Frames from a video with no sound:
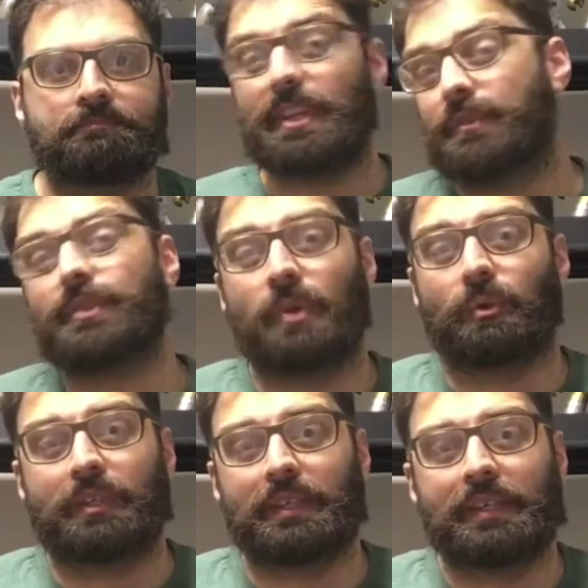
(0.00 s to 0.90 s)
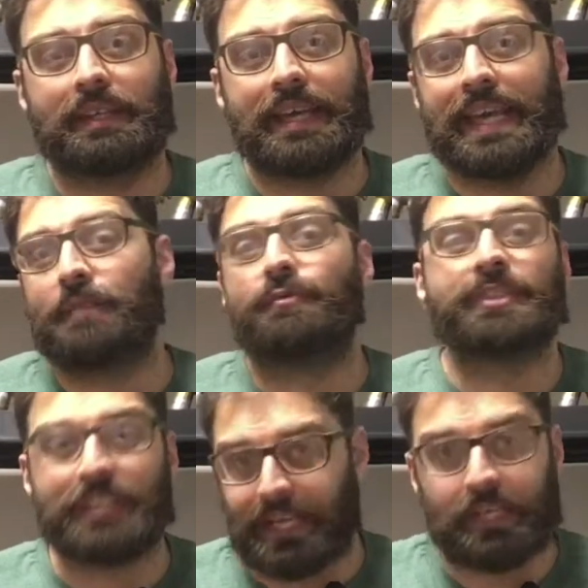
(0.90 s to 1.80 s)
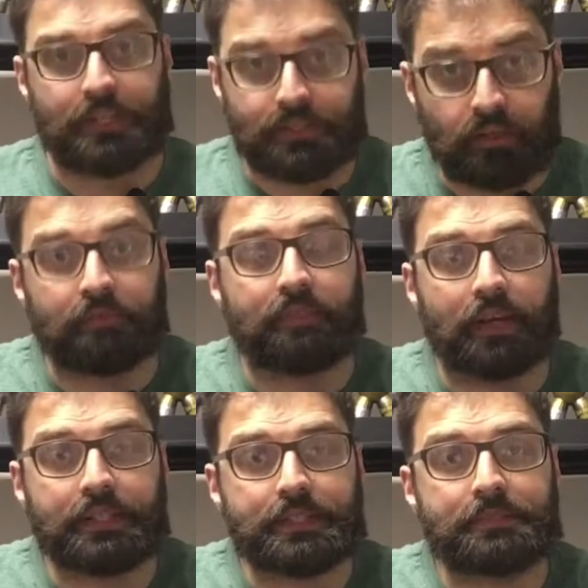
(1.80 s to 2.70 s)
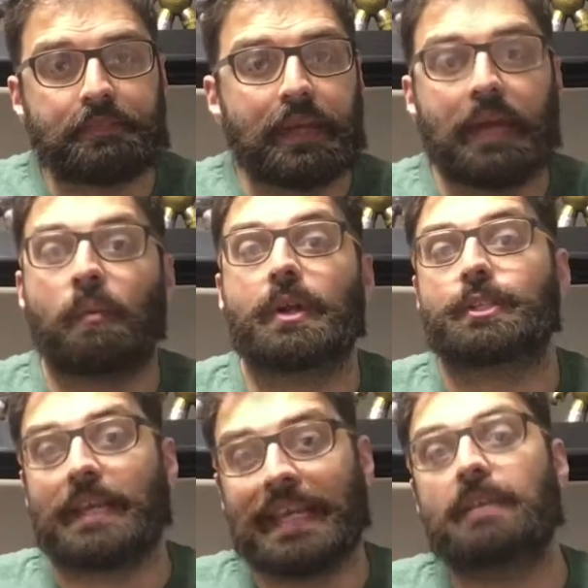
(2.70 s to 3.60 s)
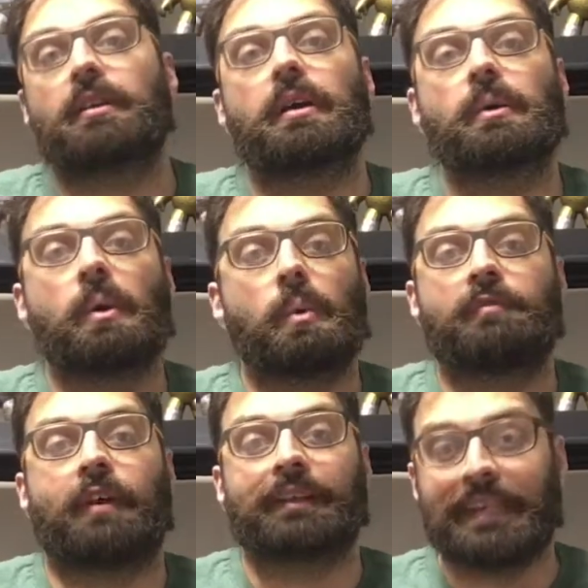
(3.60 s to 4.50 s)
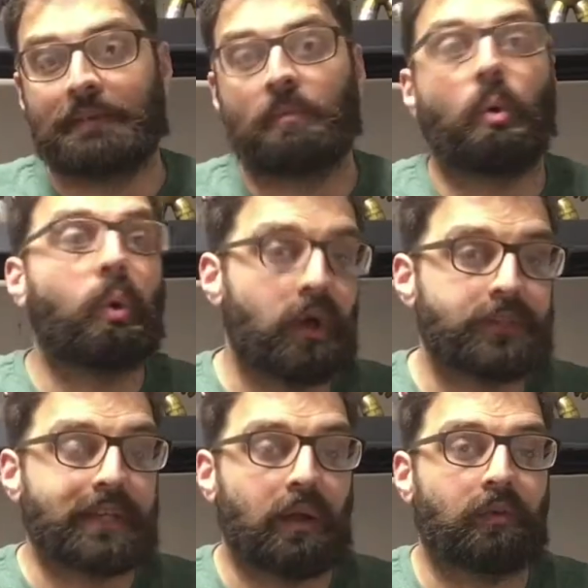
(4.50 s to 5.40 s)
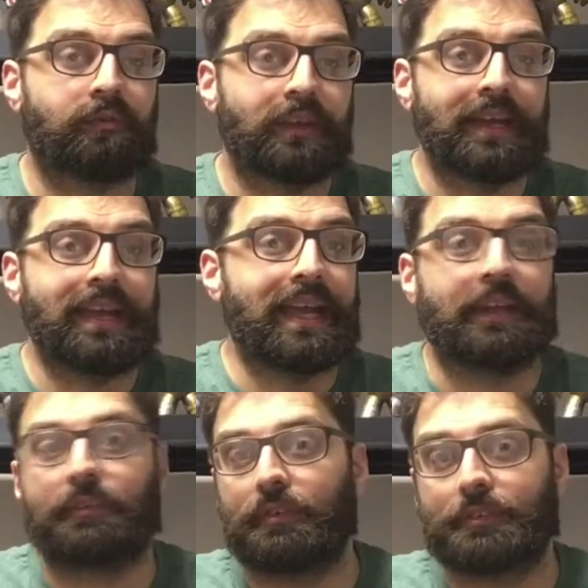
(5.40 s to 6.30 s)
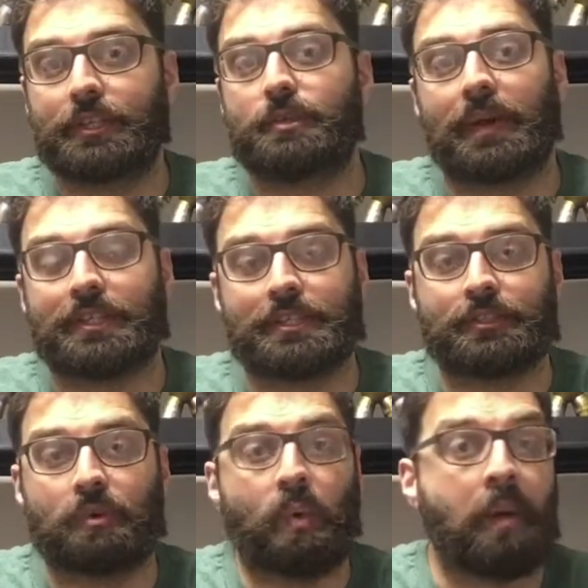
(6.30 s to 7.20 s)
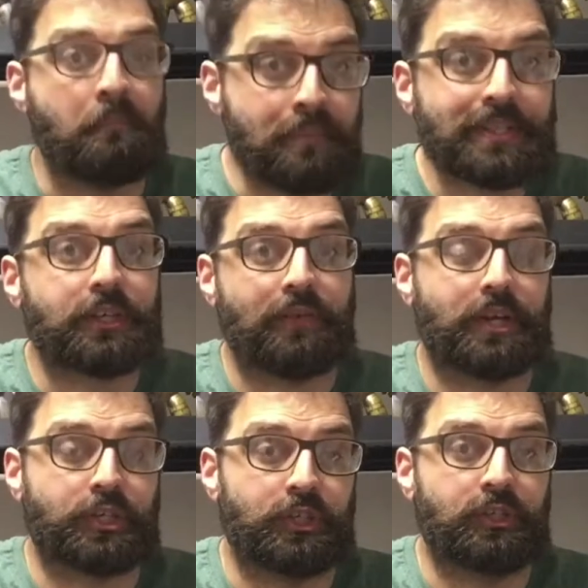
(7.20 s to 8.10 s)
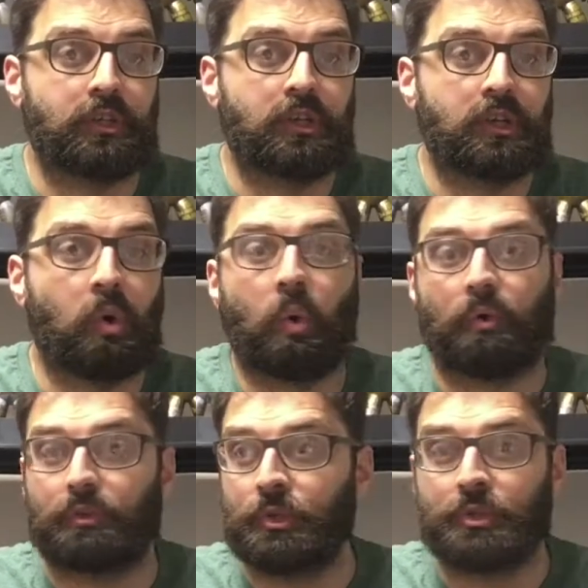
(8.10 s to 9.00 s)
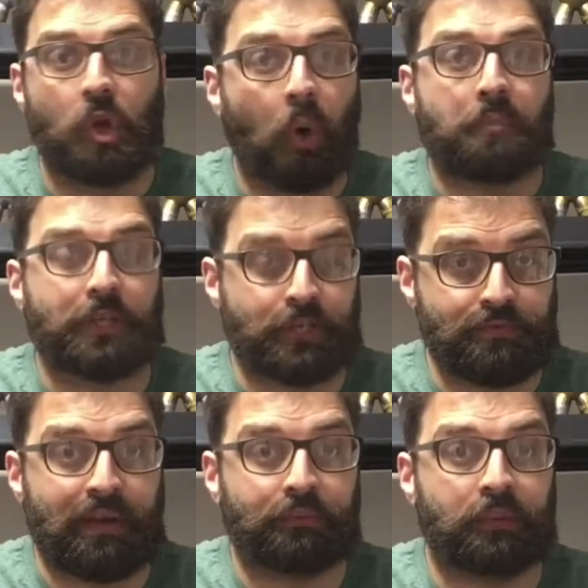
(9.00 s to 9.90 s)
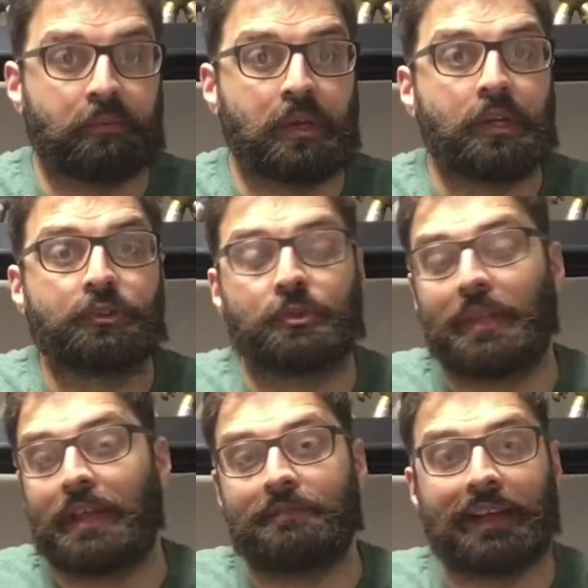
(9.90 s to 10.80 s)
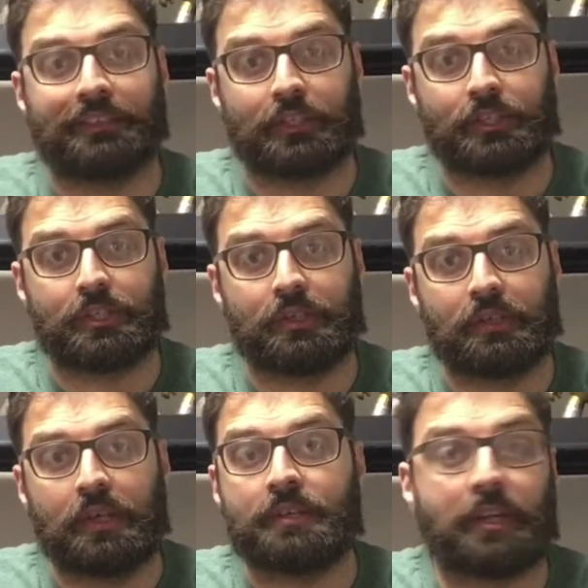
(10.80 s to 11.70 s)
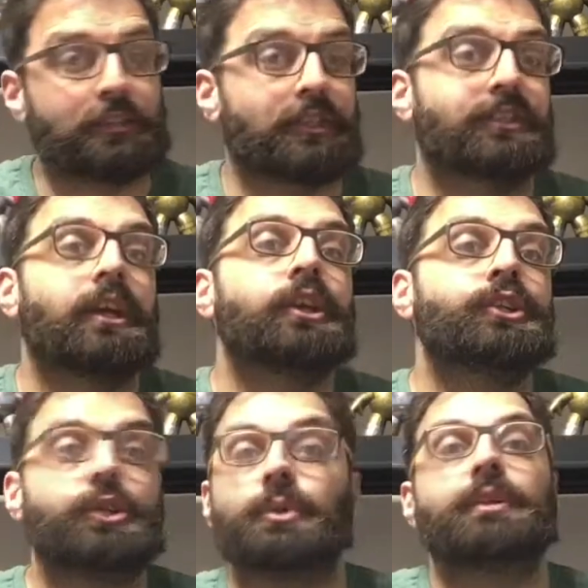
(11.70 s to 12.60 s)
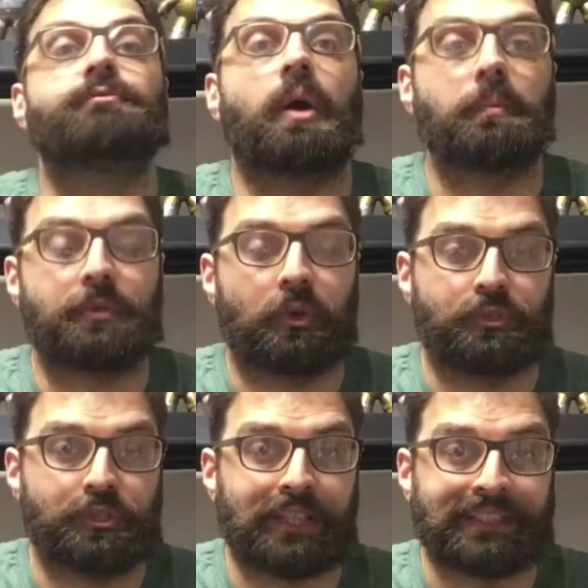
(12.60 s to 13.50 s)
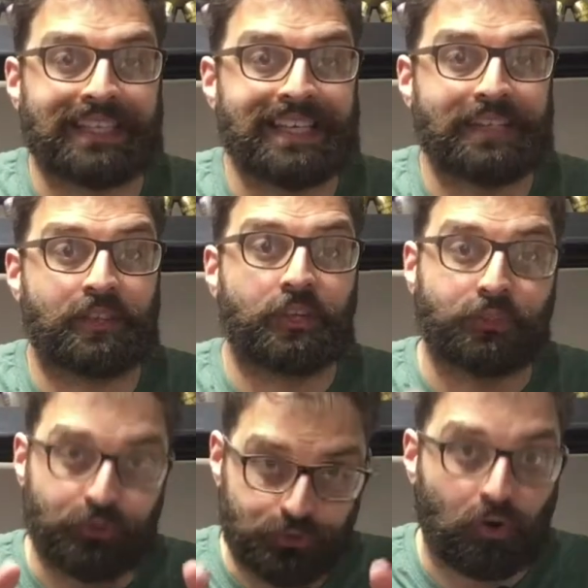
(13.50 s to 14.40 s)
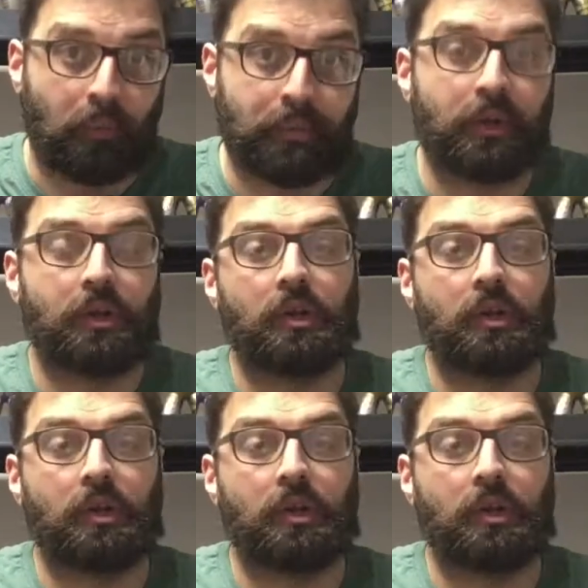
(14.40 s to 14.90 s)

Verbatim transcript: This resulted in ridiculous gunfights, in which the hero will find him or herself in situations where misdirection or using objects around them to their advantage, such as shooting ropes on chandeliers to drop